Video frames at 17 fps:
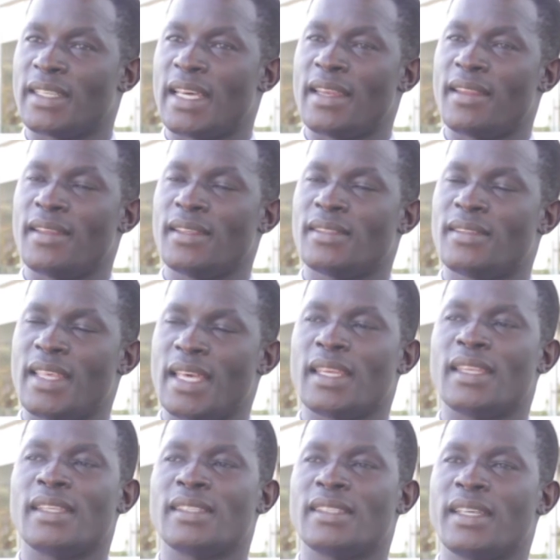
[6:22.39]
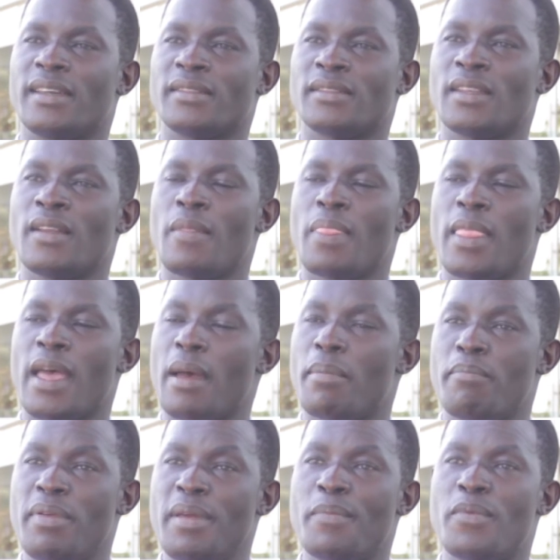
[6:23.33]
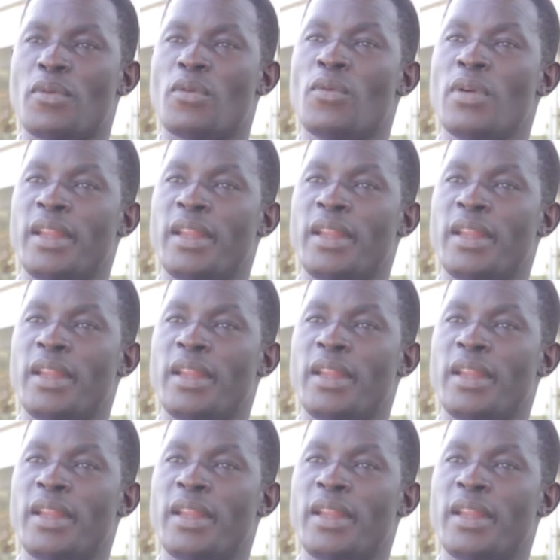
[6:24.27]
and these 30 staffs have people who